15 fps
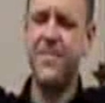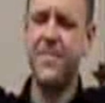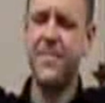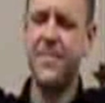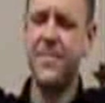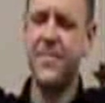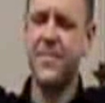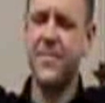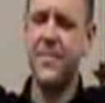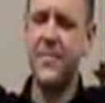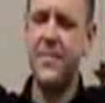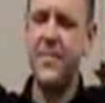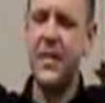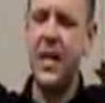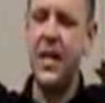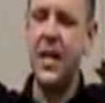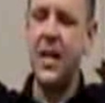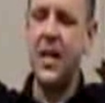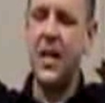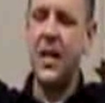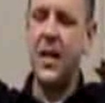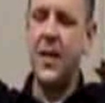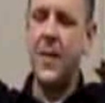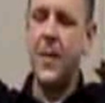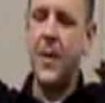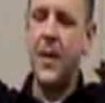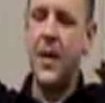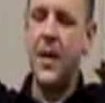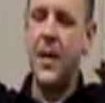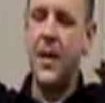
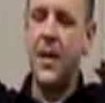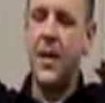[no speech]